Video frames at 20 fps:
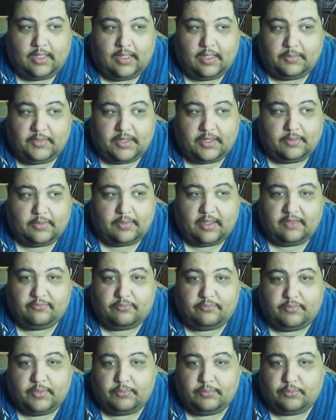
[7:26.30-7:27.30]
I mean,
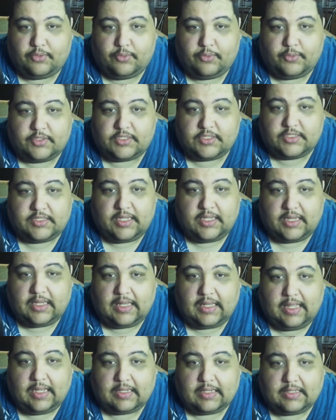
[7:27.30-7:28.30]
I've been pretty much
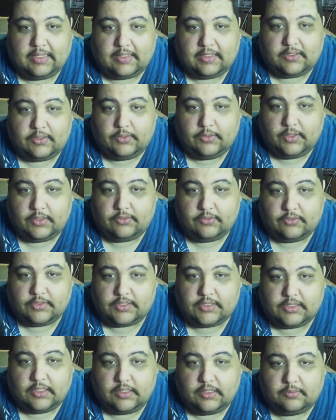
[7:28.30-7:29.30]
deadlocked at 200
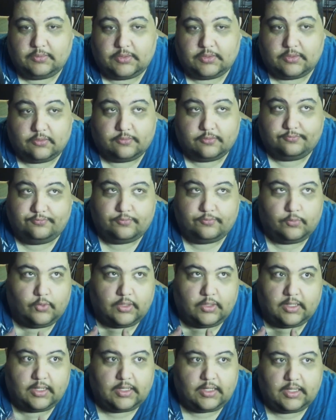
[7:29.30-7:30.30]
subs or
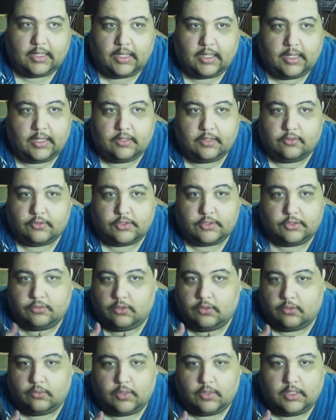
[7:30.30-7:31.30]
199 or
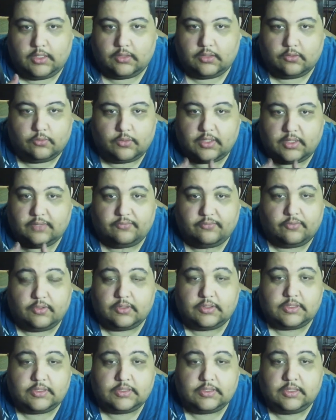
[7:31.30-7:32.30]
201 or whatever
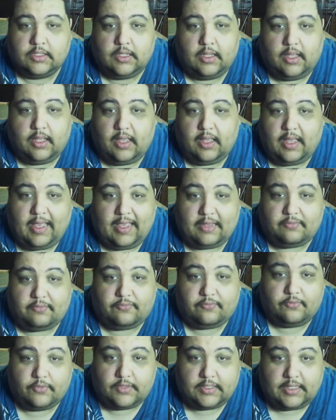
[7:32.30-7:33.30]
it's at
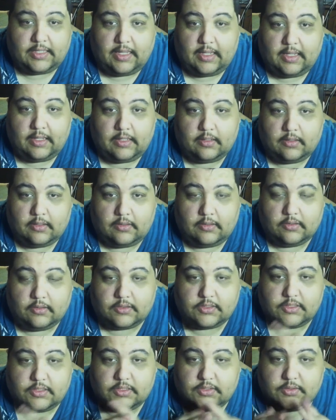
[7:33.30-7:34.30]
for the day.
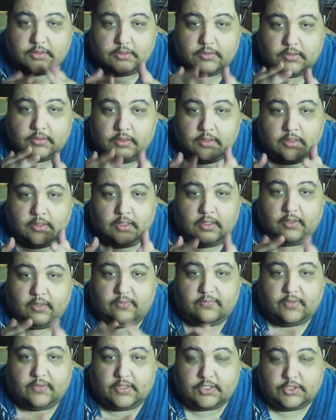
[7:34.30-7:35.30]
It's just
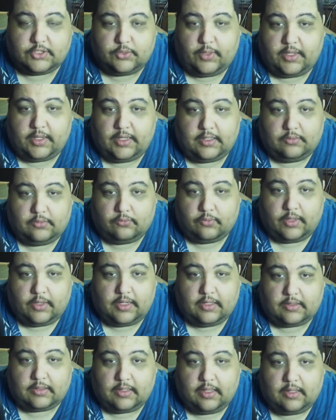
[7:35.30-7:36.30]
fluctuating right
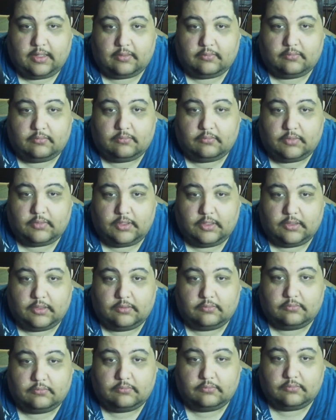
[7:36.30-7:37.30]
at that,
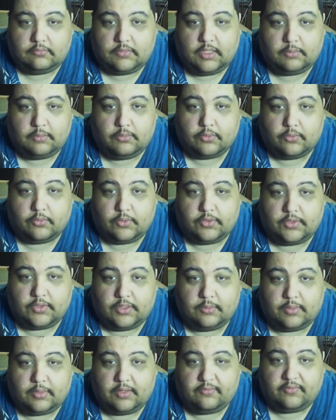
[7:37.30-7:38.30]
number
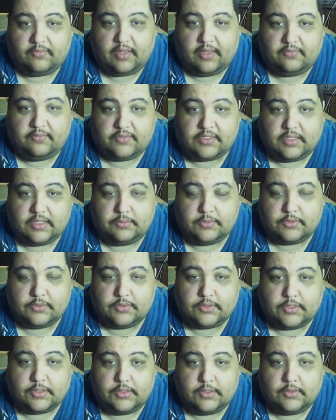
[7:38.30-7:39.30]
within about 5 subs or
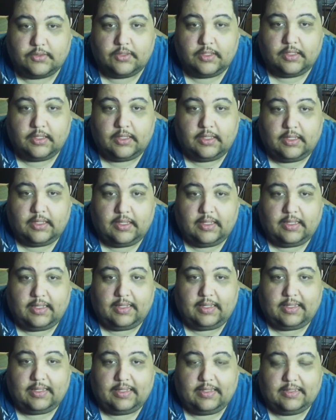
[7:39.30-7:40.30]
so.
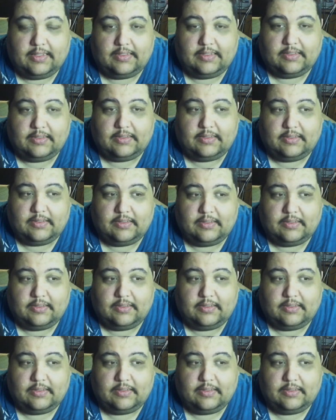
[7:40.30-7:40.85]
And